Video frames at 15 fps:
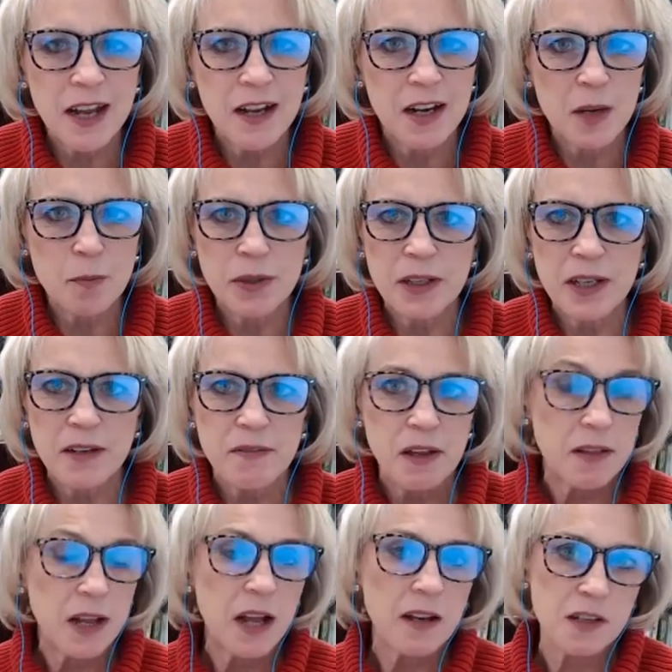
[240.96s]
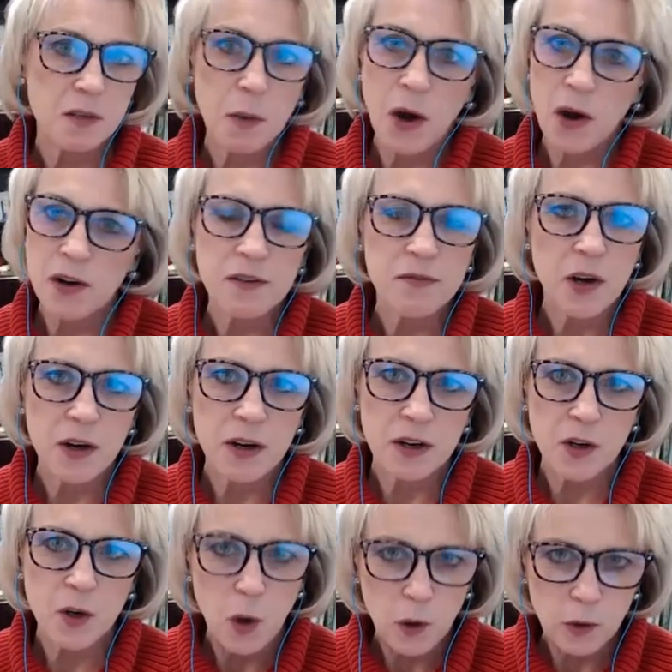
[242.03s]
And I believe that that's part of our
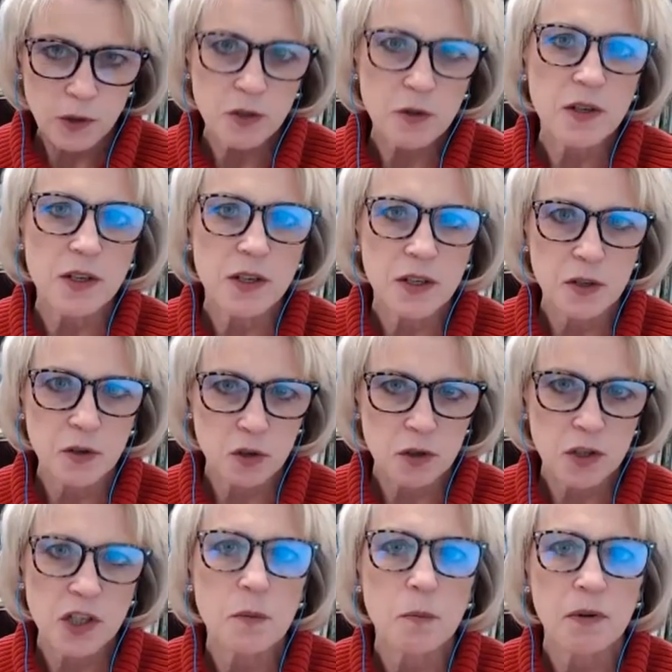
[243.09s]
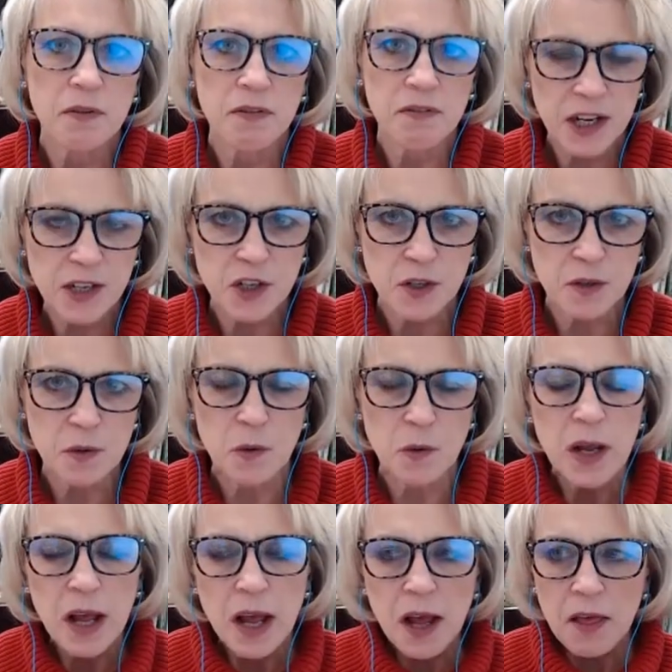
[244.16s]
culture as a nutrition professional,
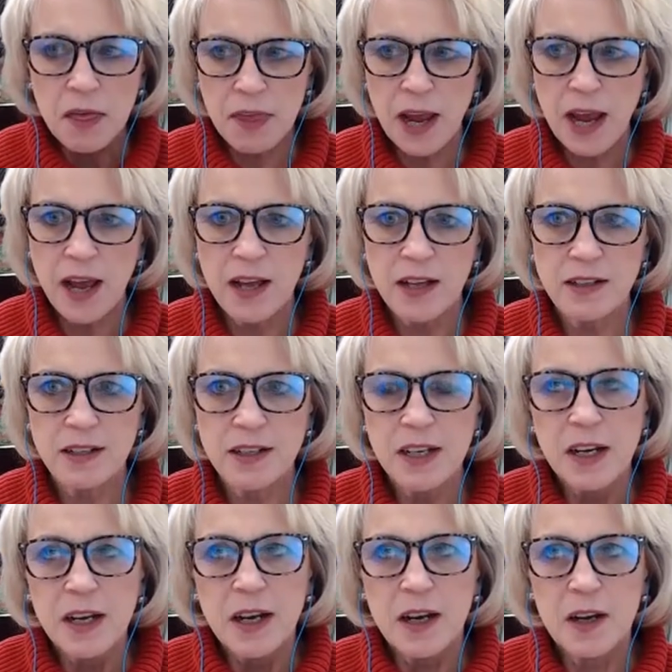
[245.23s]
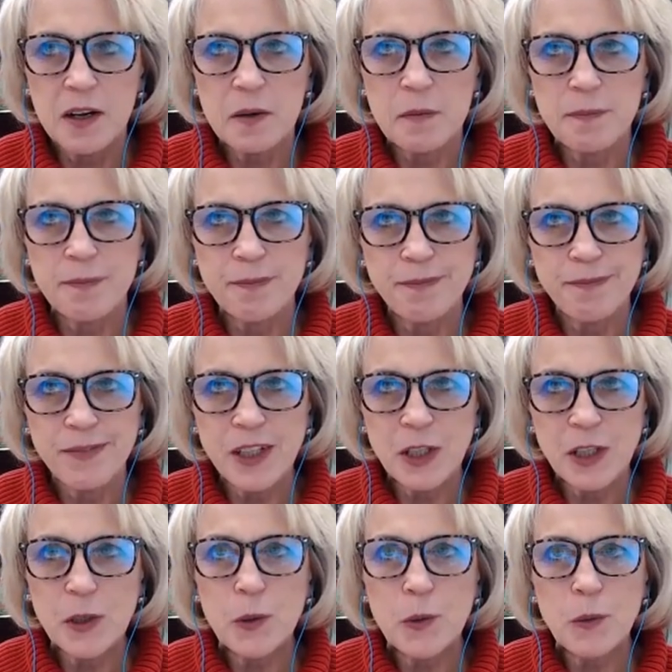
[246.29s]
that,
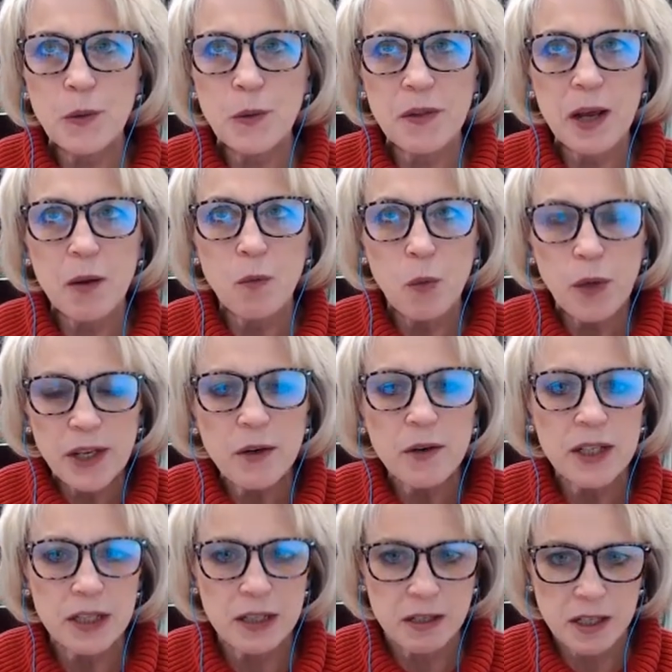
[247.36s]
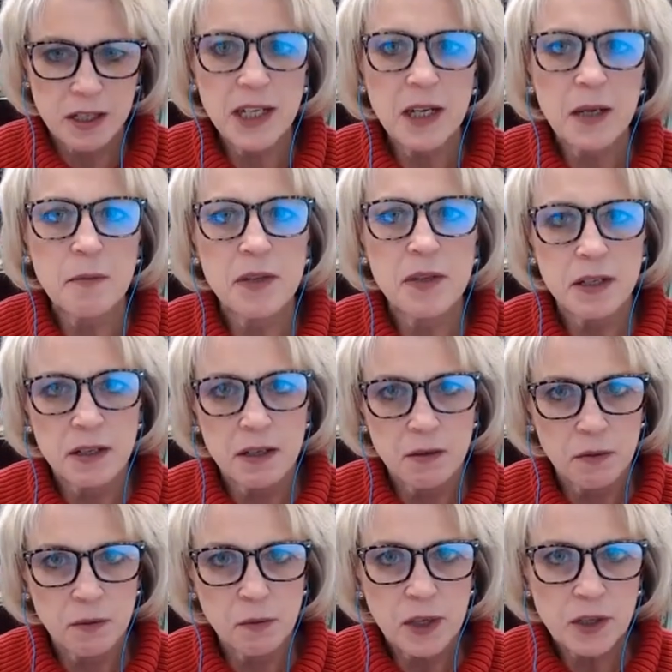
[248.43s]
that we are a team. The
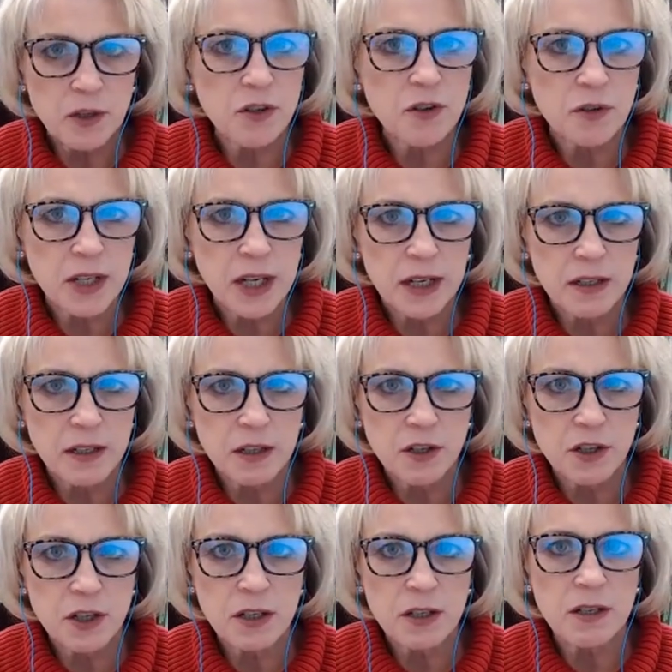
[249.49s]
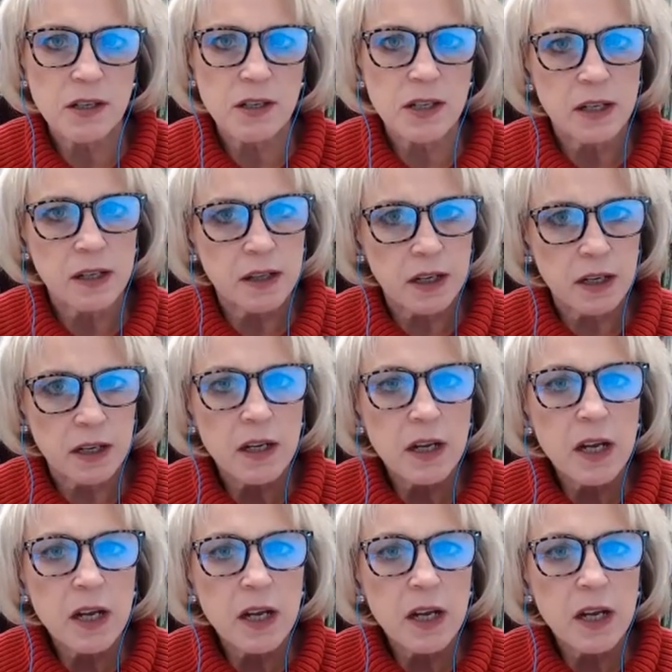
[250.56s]
registered dietitians and the